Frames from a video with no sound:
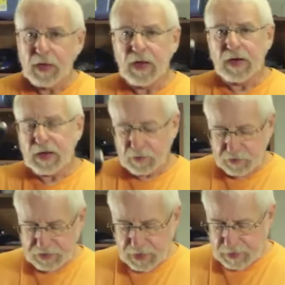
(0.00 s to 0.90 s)
that
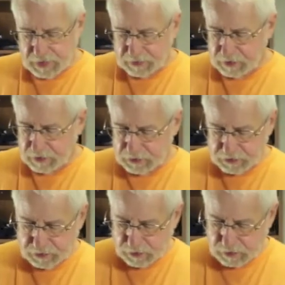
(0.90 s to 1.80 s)
goes on like
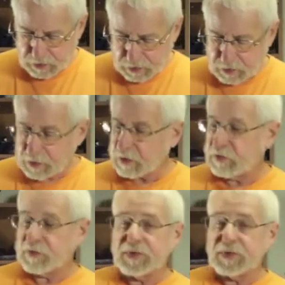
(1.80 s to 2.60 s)
this. There's a